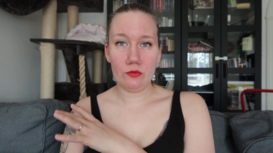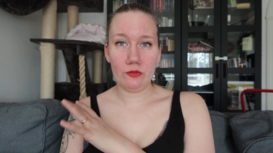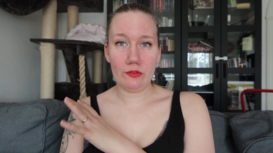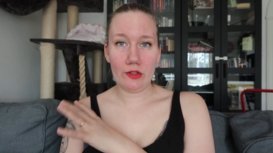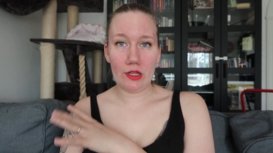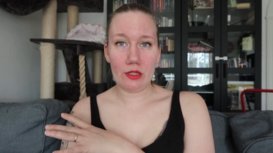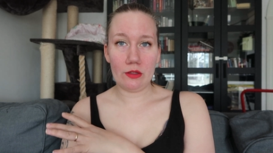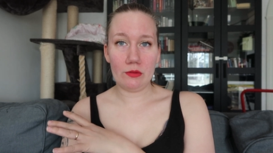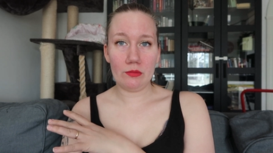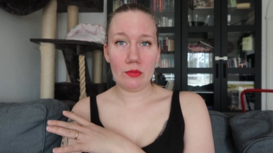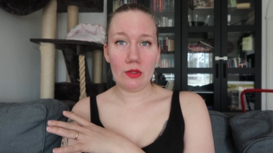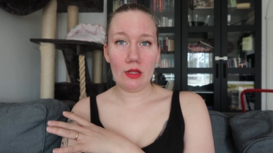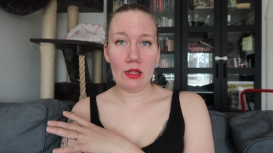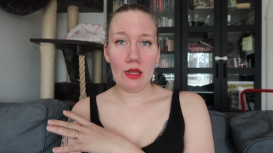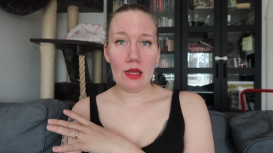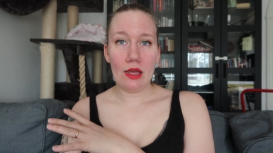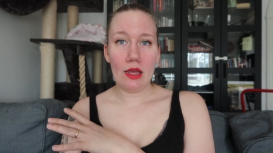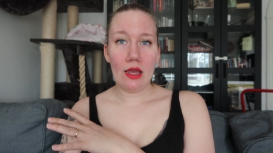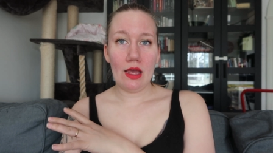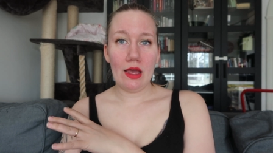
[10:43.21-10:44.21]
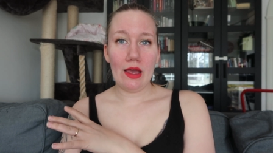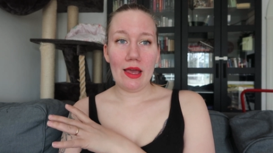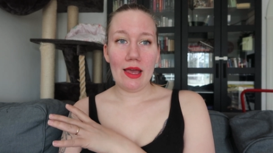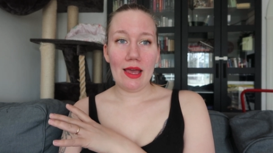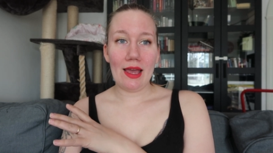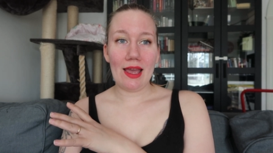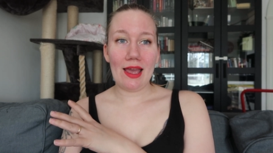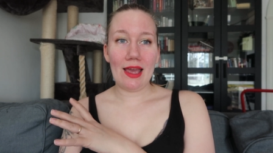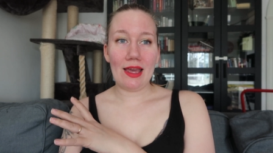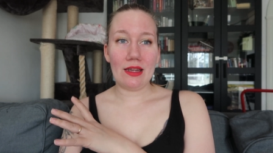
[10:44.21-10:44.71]
filmed
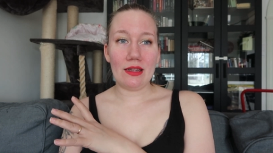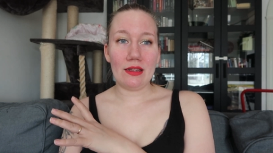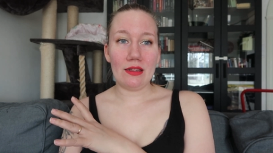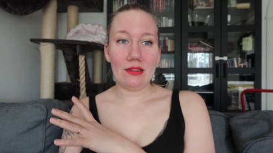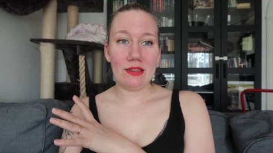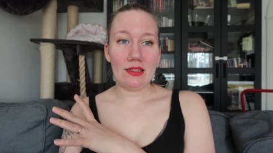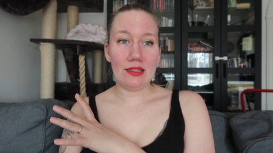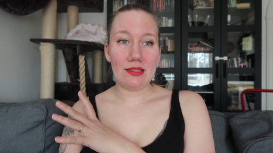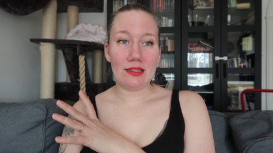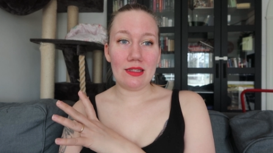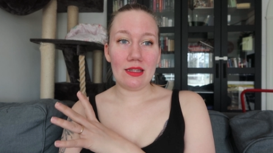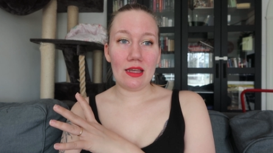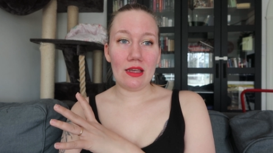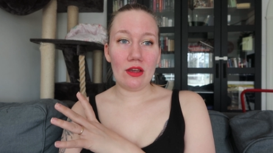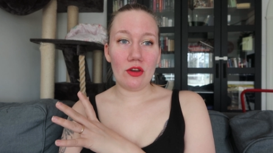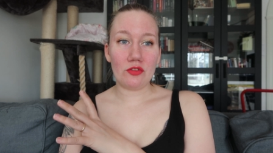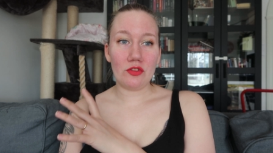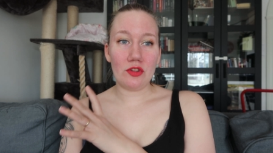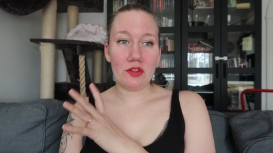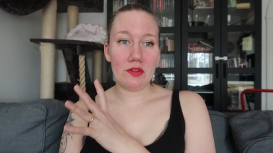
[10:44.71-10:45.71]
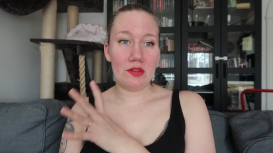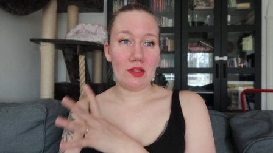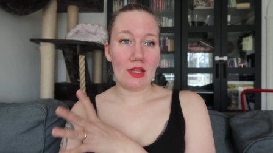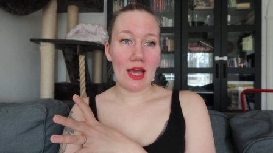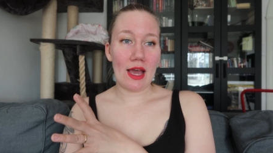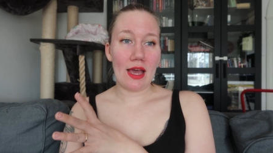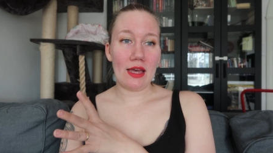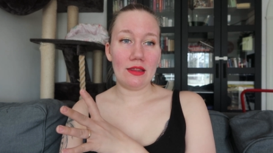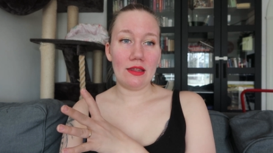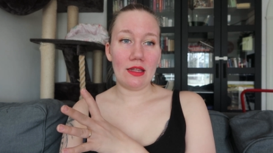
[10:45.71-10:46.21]
and um, the day after
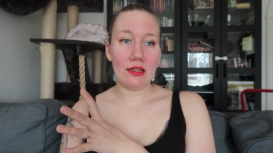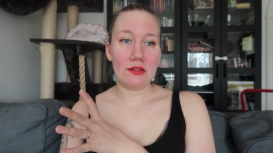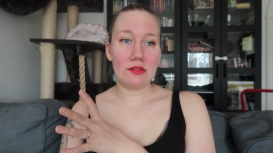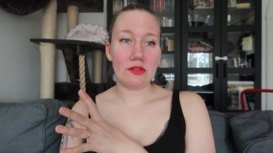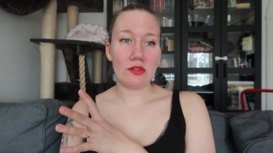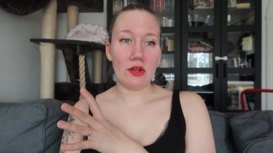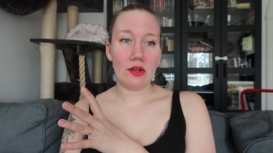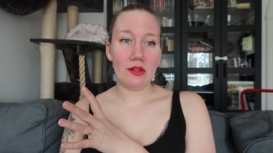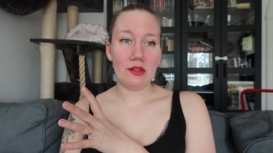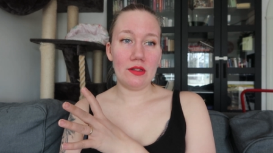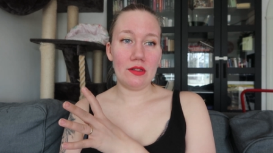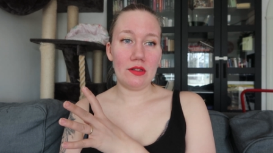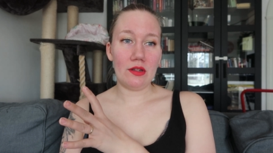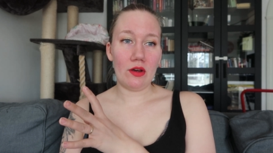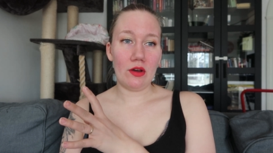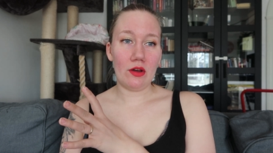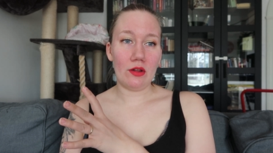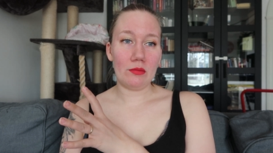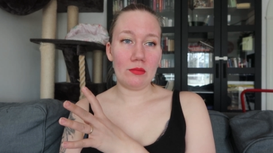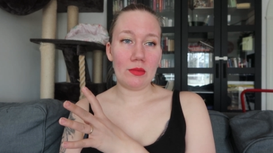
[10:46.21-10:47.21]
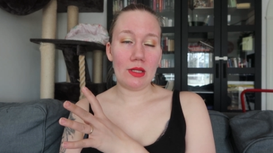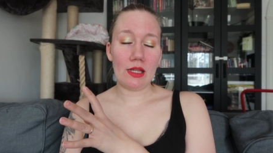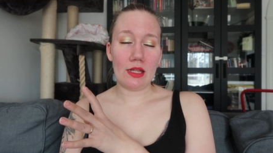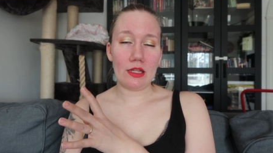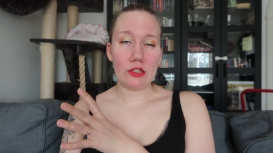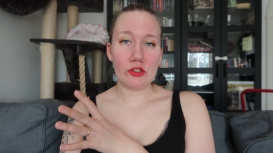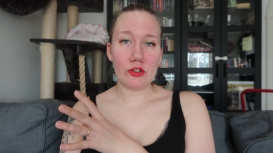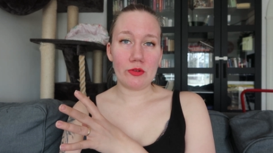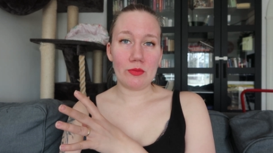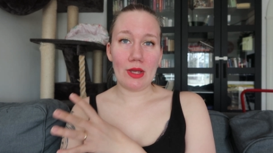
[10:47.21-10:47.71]
that I started on
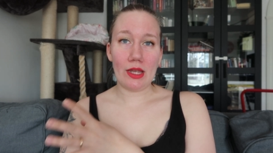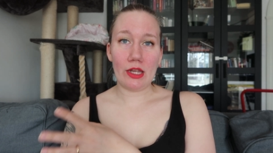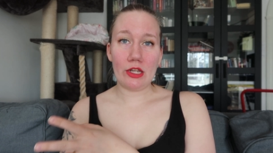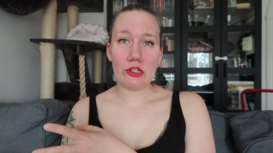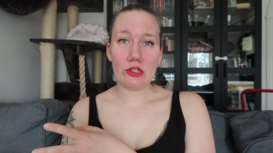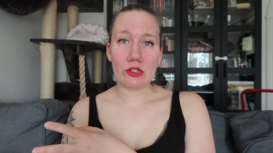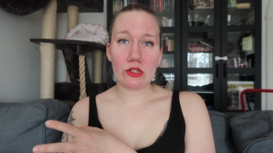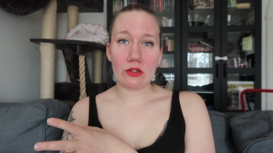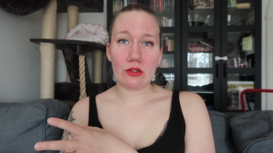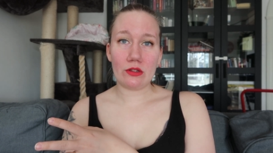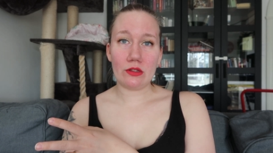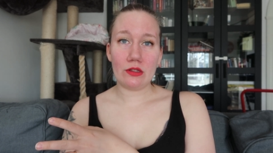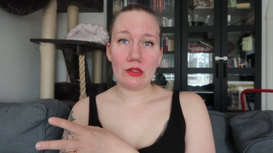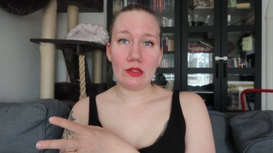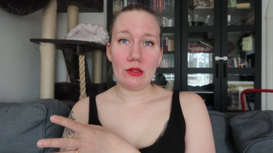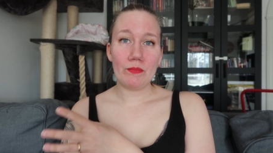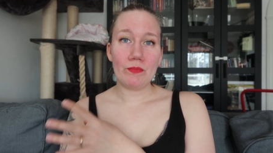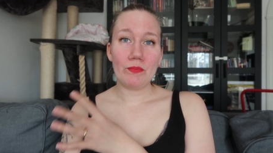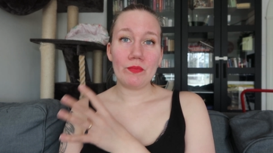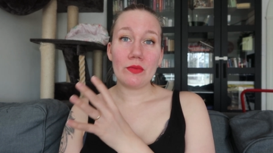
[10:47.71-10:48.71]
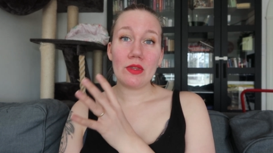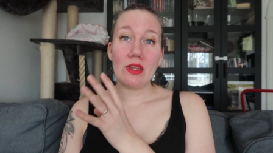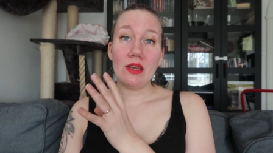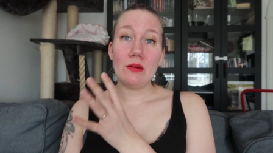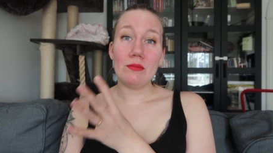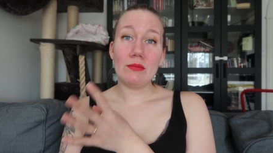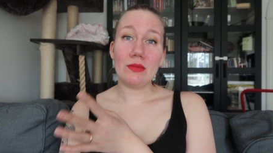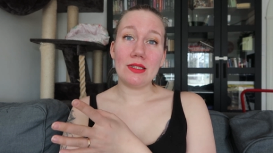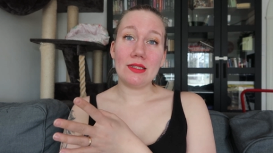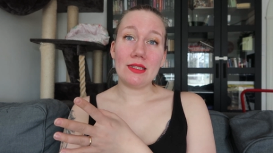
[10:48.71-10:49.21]
Millennium Angel
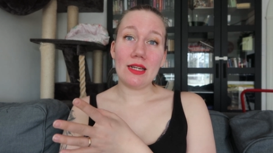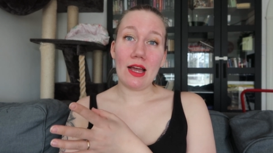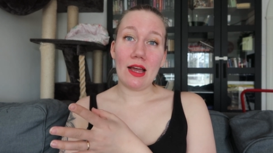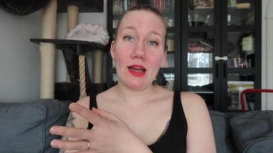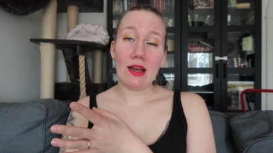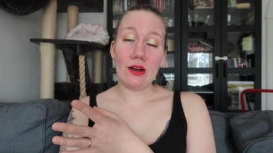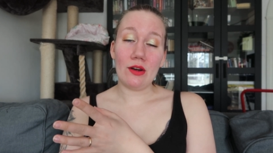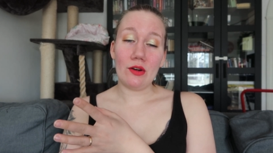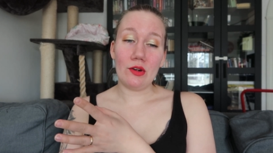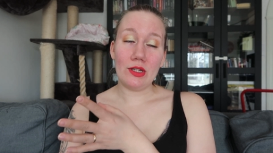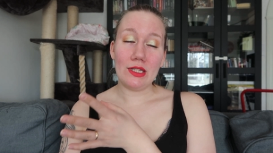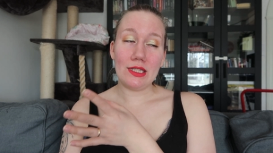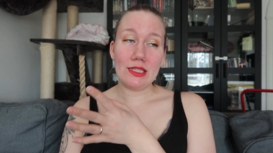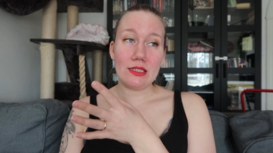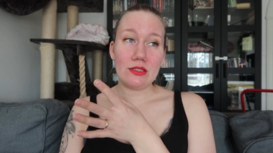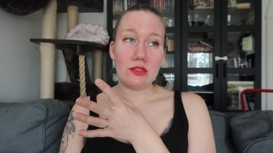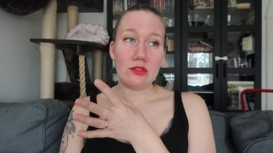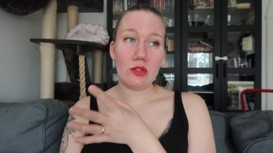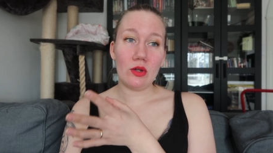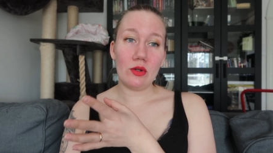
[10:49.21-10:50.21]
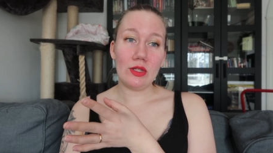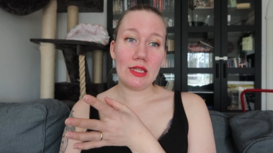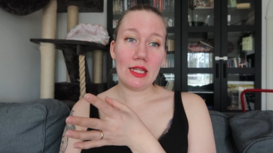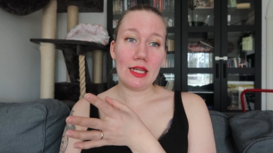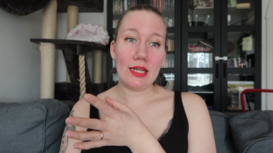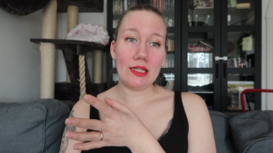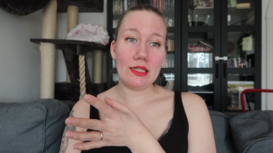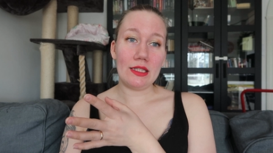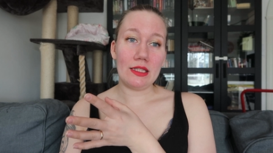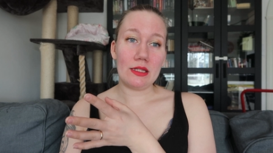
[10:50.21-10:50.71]
and now it's so
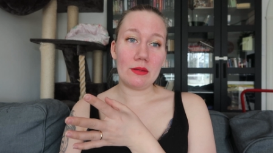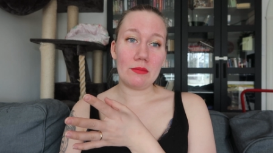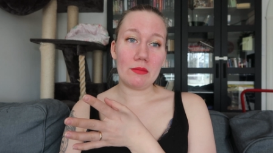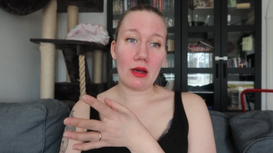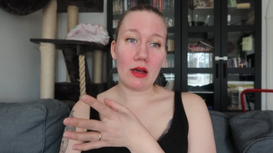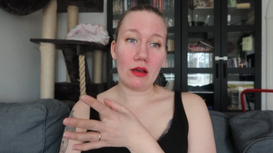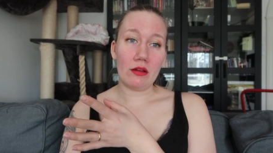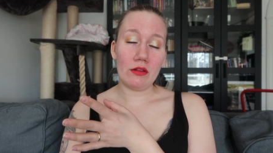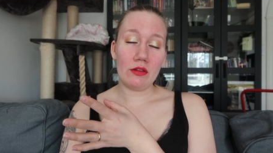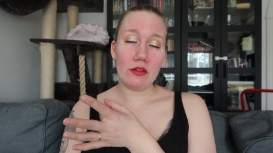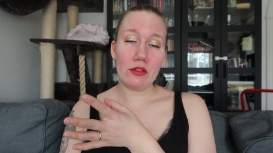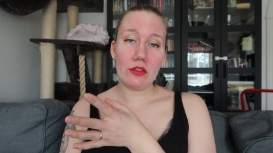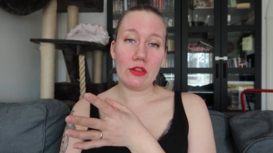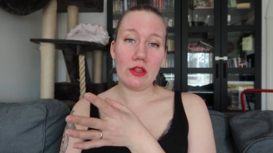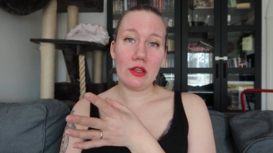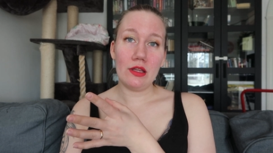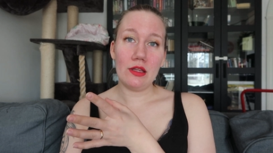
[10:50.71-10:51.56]
late in the month